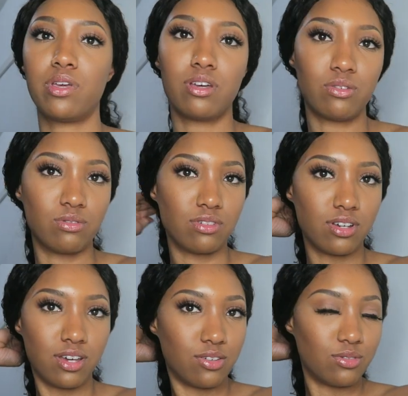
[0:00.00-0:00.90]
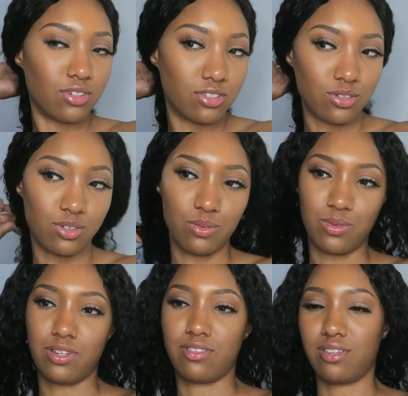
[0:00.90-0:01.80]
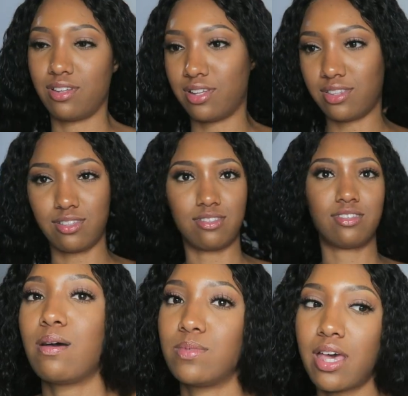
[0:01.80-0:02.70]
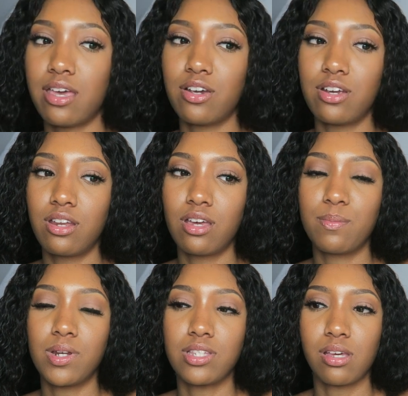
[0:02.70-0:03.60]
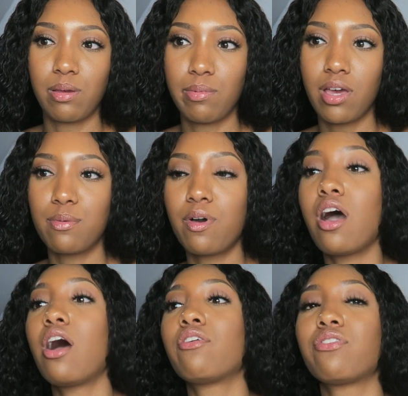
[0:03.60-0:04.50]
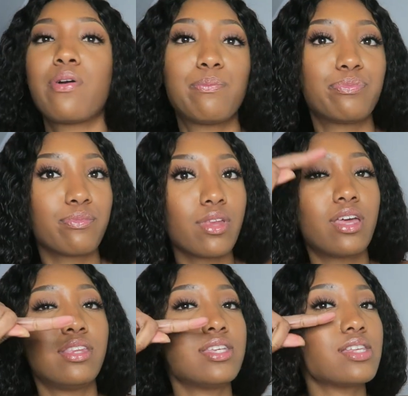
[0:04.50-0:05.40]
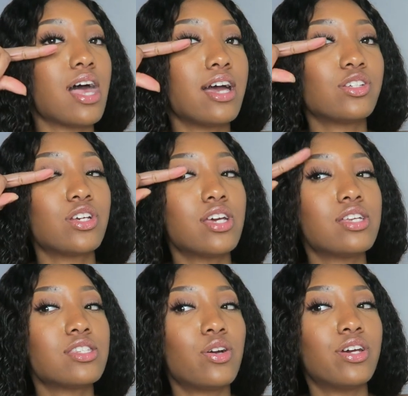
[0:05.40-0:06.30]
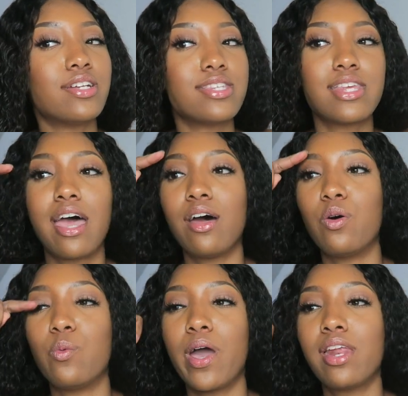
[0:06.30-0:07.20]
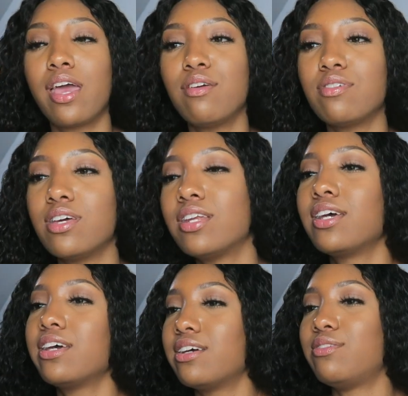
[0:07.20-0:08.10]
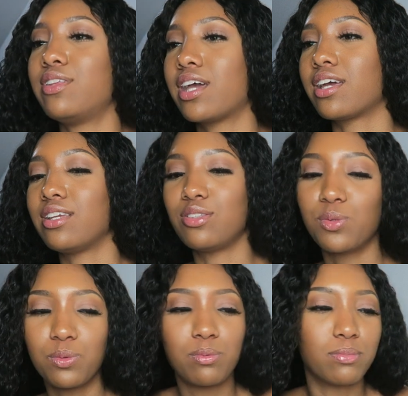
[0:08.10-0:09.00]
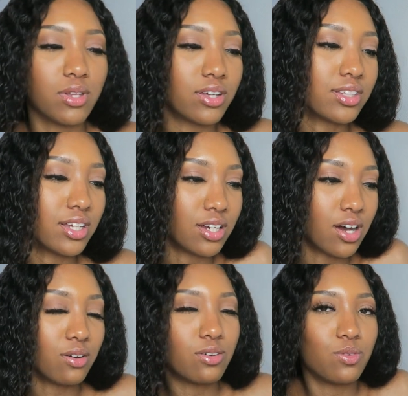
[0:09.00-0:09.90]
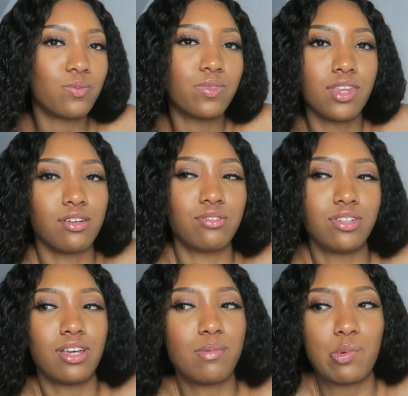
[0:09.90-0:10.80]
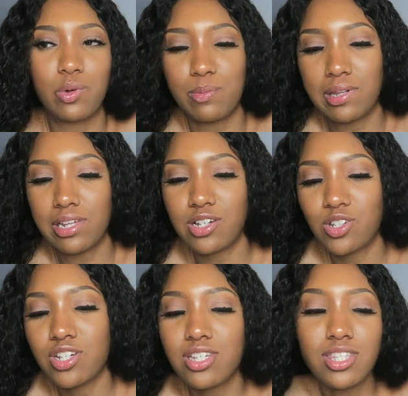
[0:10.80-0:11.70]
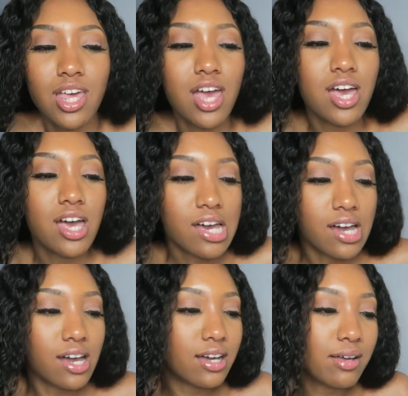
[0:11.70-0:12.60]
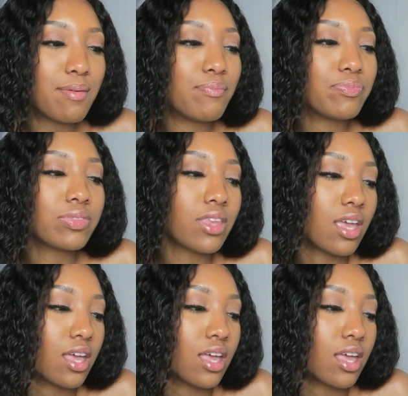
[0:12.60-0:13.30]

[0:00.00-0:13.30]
we, oh, I don't look so cute with this thing like this. I'm tired. I'm gonna take my makeup off. These lashes are in the style White Haven. I feel like I need to plug that now every time I wear my lashes. um